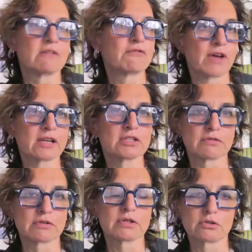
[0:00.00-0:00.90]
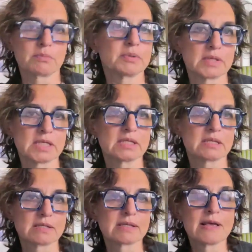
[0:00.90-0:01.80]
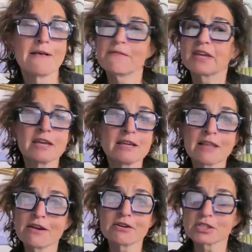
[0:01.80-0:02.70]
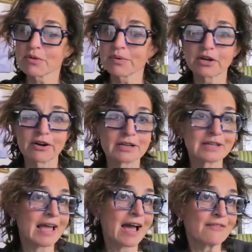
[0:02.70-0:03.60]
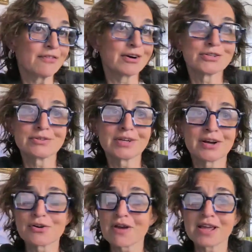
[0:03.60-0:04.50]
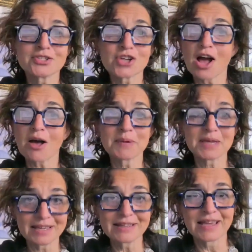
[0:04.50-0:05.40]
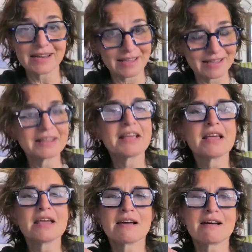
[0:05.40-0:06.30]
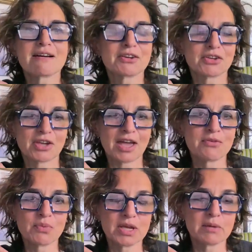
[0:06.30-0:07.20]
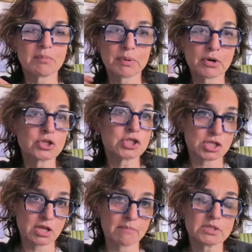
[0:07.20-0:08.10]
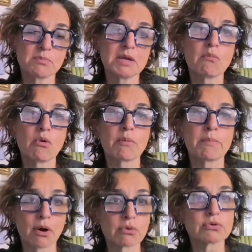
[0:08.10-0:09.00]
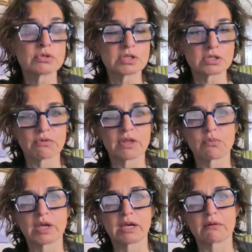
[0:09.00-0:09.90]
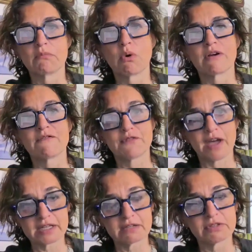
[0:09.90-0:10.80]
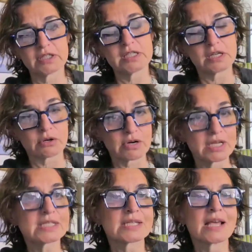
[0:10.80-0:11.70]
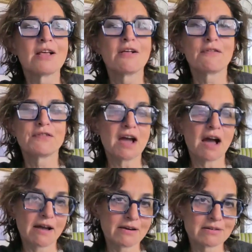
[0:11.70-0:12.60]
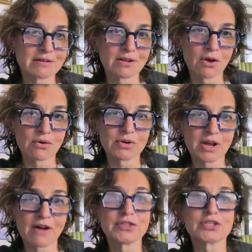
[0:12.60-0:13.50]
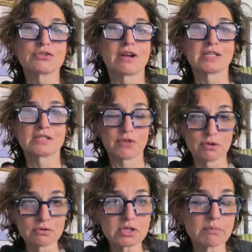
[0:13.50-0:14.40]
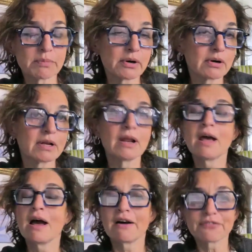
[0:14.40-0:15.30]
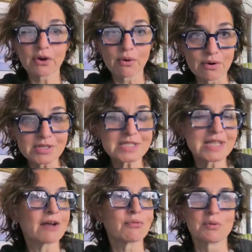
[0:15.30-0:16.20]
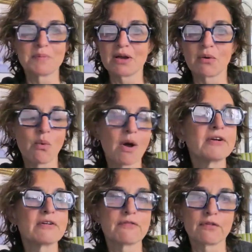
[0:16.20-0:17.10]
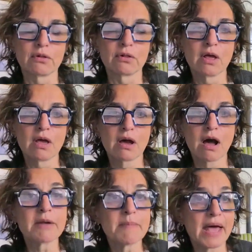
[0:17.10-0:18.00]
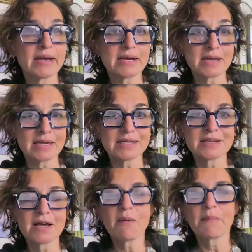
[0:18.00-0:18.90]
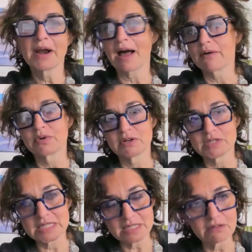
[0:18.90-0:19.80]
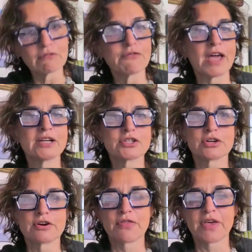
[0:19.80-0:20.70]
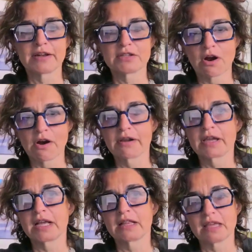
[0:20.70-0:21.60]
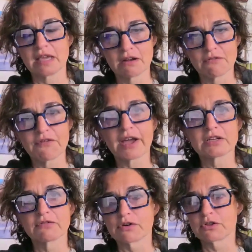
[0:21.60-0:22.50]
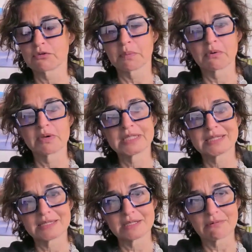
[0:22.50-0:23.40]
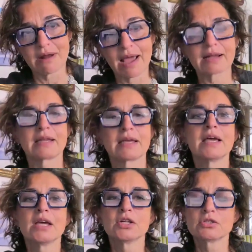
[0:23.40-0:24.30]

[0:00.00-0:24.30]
ineffective erythropoiesis. The chelators that we currently have are doing a great job chelating. Can we push them to be more potent so that we can more effectively decrease the iron load of the transfusion burden? Of course, that would be a wonderful unmet need, but I would still venture that targeting the ineffective erythropoiesis directly